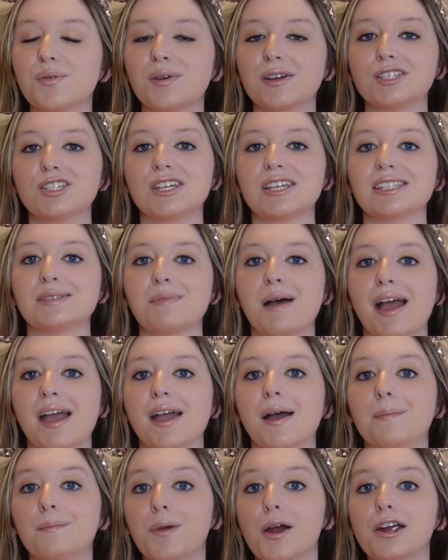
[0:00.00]
which is
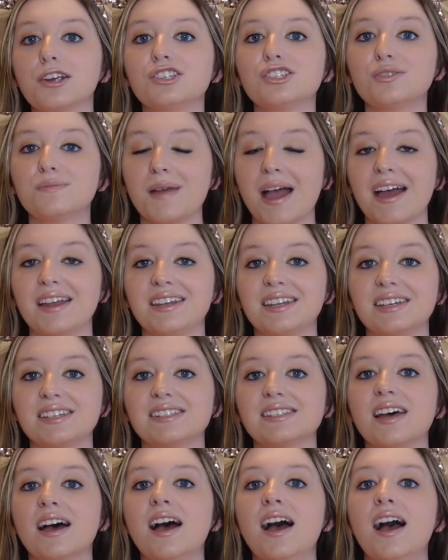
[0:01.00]
my March Madness